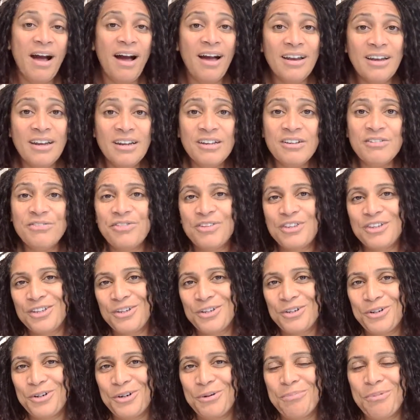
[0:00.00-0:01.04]
I love that
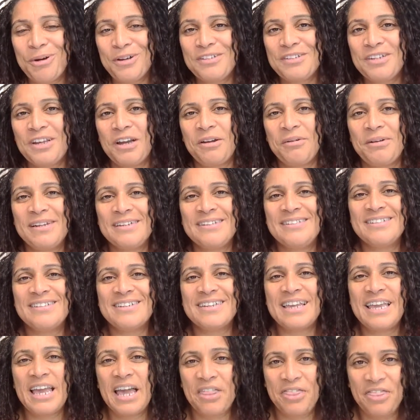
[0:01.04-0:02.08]
your motto is
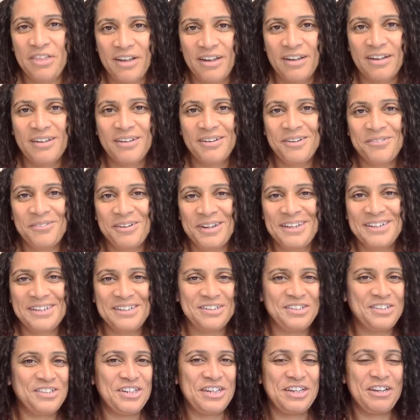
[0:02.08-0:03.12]
"Together we can
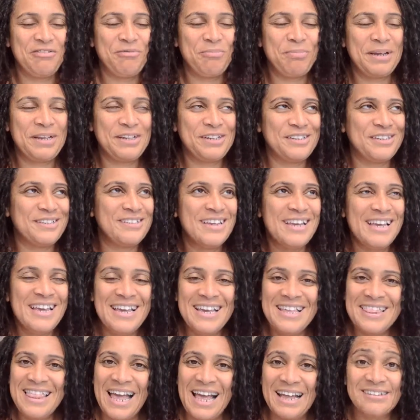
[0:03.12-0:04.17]
achieve," because
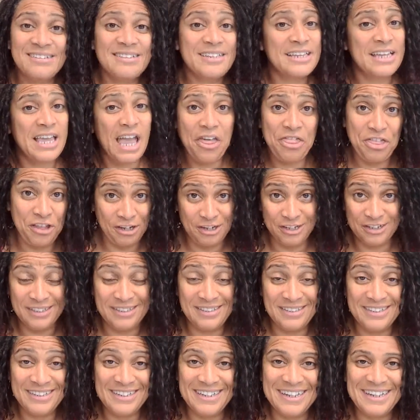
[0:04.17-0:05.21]
that
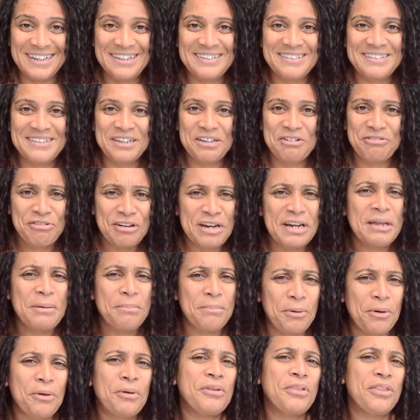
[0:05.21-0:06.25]
togetherness is a really
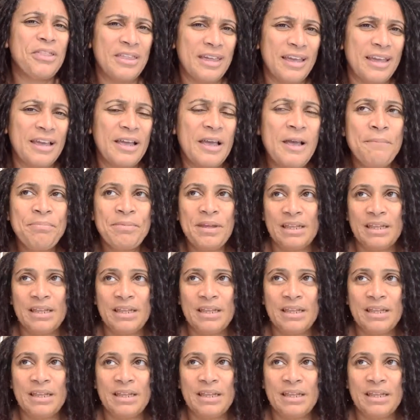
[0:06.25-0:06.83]
important thing.